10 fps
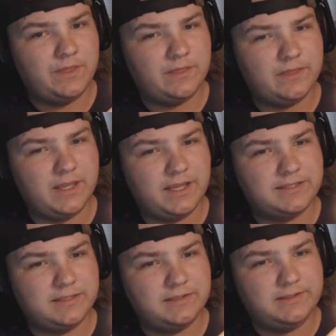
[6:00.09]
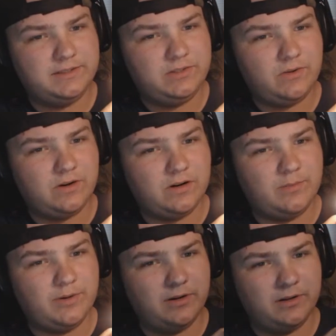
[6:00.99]
That's
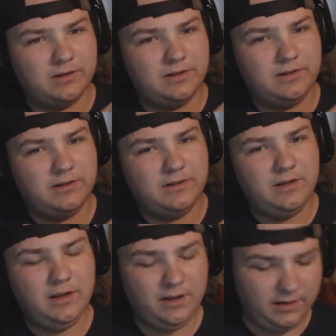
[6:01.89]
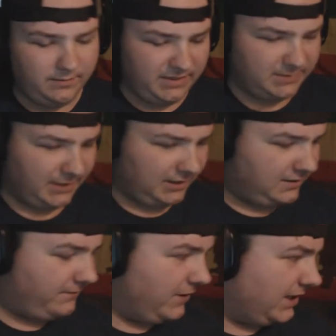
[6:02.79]
adorable. Means my
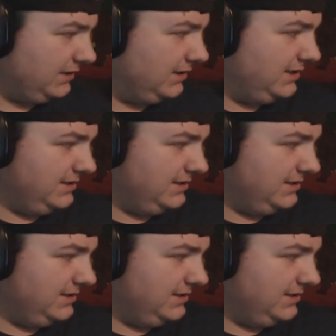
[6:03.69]
fucking lens is